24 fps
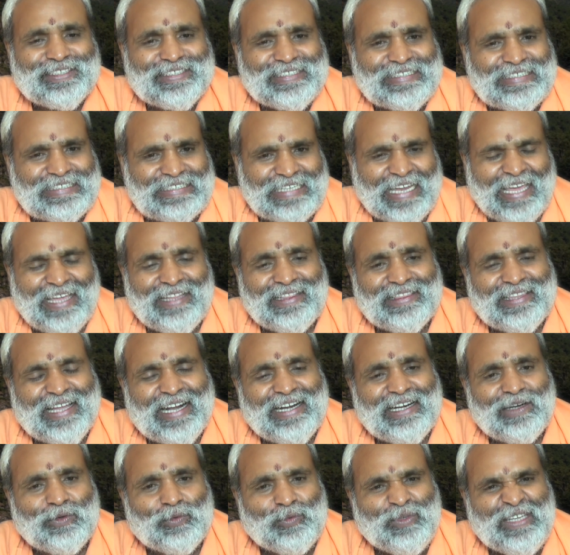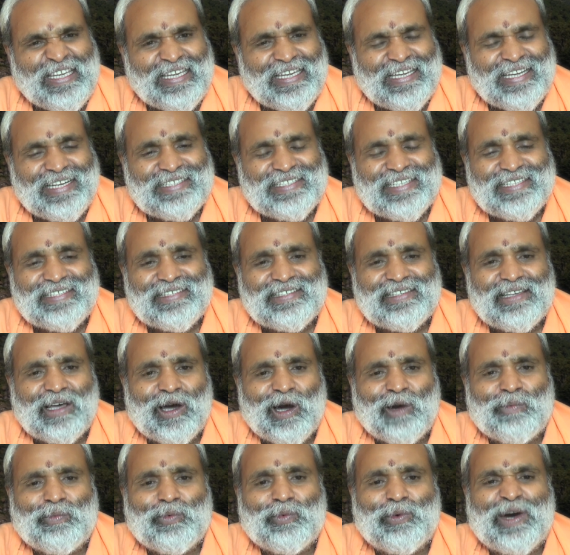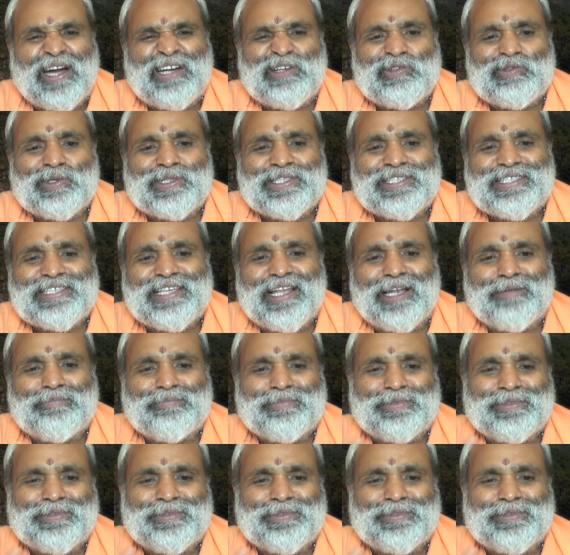strength and weaknesses of one's own self.